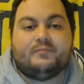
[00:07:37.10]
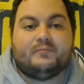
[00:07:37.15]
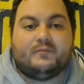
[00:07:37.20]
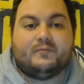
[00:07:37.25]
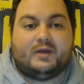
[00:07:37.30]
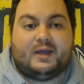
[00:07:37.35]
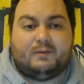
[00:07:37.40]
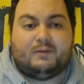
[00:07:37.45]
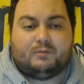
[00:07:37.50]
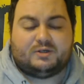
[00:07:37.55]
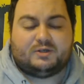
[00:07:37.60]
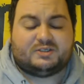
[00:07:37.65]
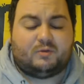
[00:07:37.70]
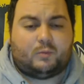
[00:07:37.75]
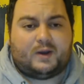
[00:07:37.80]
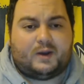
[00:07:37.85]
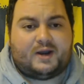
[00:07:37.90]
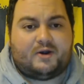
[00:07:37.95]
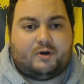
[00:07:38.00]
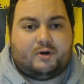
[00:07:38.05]
it was a
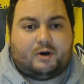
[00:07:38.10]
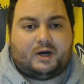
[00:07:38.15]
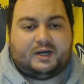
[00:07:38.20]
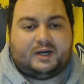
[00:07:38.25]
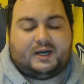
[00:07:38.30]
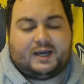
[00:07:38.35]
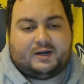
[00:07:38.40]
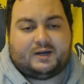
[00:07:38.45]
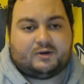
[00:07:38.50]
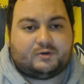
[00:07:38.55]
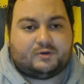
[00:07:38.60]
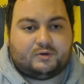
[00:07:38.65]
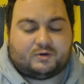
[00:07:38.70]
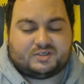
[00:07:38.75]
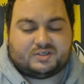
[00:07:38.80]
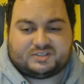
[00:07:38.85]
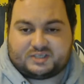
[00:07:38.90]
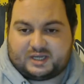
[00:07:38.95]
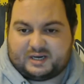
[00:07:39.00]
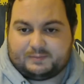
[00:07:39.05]
wet night at a core
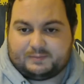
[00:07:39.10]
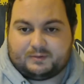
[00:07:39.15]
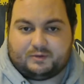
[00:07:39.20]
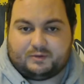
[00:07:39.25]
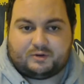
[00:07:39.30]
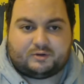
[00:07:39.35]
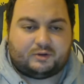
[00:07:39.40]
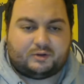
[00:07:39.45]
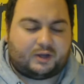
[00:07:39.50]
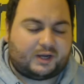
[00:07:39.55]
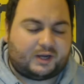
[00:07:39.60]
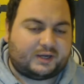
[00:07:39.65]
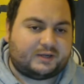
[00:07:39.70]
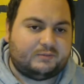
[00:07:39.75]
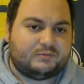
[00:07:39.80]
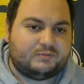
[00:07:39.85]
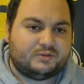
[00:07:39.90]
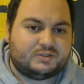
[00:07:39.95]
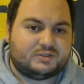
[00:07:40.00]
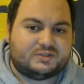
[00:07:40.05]
stadium and looked like
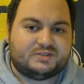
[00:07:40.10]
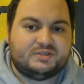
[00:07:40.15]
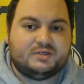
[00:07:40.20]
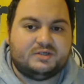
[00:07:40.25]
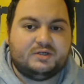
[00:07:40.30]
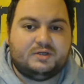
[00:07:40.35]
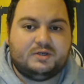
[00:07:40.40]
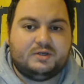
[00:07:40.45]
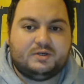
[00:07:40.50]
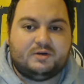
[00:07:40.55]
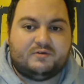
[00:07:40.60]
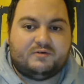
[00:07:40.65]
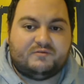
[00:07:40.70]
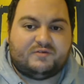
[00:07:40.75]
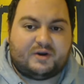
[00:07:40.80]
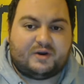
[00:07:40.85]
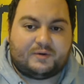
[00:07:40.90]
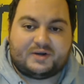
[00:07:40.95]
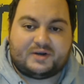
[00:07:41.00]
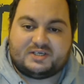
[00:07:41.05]
it was
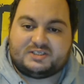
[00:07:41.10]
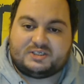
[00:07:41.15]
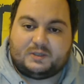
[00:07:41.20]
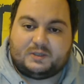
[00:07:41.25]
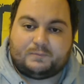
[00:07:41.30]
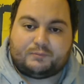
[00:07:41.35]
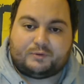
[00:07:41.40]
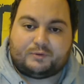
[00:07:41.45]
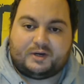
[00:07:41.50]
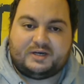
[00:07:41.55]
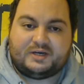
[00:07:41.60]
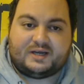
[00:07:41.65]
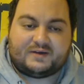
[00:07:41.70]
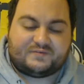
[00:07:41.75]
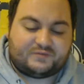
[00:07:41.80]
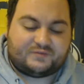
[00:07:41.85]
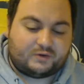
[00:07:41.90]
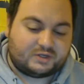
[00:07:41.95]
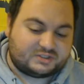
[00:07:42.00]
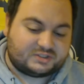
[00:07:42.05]
very slippery in
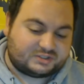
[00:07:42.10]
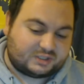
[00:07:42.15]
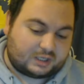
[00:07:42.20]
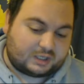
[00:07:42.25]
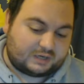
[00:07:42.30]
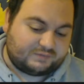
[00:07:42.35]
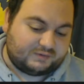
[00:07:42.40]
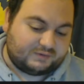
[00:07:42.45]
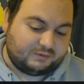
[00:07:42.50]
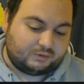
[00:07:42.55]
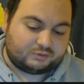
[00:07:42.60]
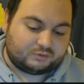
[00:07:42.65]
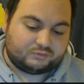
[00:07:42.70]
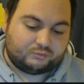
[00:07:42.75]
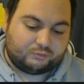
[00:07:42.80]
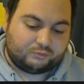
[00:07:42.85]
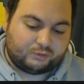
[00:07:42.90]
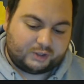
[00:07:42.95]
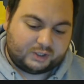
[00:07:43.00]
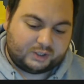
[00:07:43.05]
that first half. It looked
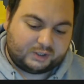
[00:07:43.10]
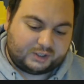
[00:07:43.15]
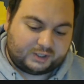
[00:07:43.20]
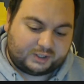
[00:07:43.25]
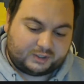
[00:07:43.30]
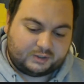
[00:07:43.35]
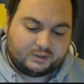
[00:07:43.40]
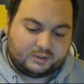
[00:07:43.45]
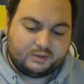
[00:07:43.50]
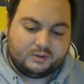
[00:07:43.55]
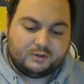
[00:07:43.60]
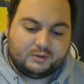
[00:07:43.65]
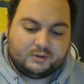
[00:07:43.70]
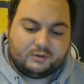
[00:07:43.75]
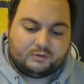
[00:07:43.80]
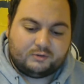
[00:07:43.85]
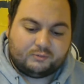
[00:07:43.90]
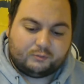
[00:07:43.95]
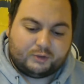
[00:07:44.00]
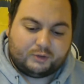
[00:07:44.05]
really,
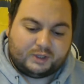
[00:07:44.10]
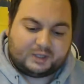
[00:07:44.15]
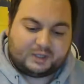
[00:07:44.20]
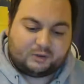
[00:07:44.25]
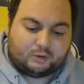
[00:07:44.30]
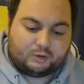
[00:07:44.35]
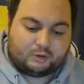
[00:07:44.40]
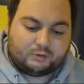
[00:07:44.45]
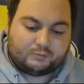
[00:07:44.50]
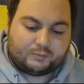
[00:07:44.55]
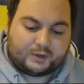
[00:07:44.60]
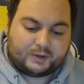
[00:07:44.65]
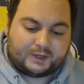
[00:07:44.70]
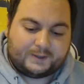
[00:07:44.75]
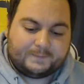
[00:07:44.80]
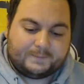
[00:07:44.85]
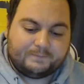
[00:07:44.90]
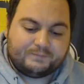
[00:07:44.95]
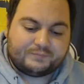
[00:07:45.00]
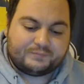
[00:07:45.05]
really
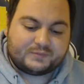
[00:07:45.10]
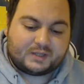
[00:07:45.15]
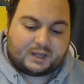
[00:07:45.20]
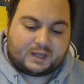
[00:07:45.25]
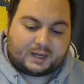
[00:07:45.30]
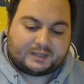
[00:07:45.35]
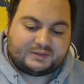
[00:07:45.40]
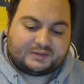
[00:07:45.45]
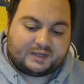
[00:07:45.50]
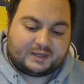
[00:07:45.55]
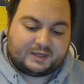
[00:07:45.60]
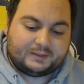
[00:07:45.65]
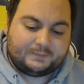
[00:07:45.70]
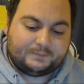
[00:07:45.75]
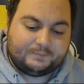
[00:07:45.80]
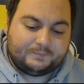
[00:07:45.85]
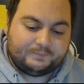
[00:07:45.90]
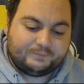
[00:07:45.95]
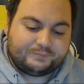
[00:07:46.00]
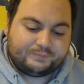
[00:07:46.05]
ordinary. And
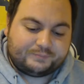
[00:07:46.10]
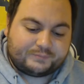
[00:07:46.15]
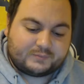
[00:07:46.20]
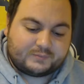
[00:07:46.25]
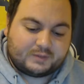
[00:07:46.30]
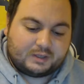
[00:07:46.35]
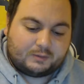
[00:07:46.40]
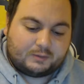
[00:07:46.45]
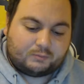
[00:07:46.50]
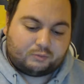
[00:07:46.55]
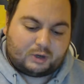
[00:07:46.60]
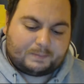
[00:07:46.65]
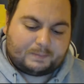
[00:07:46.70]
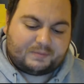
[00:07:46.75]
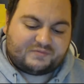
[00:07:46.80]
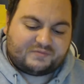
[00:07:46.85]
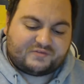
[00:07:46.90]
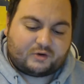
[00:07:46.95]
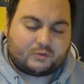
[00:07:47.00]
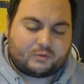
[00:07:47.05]
then right
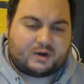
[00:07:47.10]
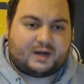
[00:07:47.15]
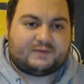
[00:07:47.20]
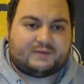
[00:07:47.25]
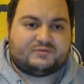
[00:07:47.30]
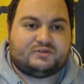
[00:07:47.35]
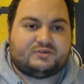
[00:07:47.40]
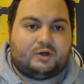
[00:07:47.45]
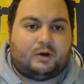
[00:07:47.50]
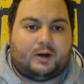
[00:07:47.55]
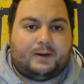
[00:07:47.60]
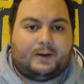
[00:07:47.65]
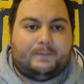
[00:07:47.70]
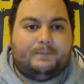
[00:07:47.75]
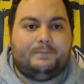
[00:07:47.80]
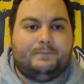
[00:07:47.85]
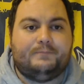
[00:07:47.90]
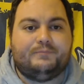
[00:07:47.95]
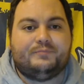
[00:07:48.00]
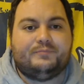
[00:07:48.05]
before
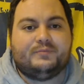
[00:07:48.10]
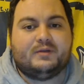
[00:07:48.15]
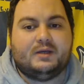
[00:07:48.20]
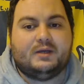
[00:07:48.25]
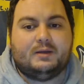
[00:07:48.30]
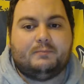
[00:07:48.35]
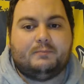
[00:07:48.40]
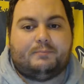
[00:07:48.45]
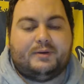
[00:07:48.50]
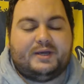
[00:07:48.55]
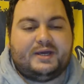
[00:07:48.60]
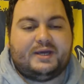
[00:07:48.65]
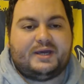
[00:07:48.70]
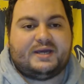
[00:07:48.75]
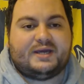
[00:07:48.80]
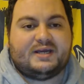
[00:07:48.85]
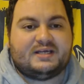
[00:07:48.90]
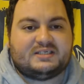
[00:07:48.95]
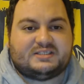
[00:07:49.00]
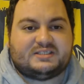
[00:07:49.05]
halftime,
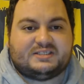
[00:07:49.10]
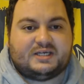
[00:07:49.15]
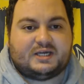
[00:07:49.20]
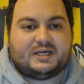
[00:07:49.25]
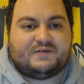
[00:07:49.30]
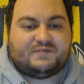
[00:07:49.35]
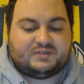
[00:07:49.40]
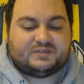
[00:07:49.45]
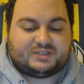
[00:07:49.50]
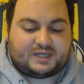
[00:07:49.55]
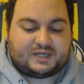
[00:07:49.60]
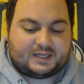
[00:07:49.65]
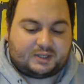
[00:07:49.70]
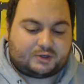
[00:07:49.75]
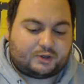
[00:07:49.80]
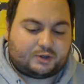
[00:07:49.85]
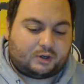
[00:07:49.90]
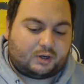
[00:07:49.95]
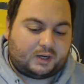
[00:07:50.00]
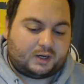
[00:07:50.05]
big Sia
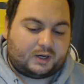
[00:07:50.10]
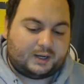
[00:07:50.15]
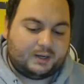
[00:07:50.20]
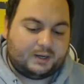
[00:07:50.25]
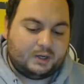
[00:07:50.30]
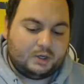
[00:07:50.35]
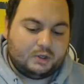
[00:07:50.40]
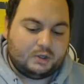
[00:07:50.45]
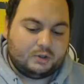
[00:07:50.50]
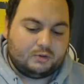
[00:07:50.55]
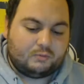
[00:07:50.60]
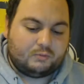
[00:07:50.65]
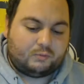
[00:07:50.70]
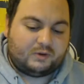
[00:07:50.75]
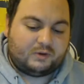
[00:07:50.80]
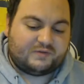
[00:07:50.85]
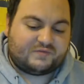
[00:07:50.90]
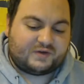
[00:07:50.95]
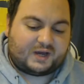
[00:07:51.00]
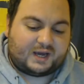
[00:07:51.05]
Fatalakai
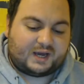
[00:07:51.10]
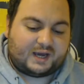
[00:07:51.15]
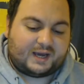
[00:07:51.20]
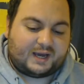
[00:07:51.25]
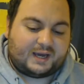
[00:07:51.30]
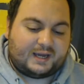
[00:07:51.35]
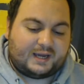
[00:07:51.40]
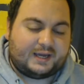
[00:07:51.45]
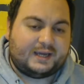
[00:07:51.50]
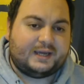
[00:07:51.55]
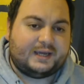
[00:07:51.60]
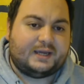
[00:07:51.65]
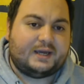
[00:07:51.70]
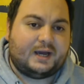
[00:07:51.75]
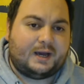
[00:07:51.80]
with a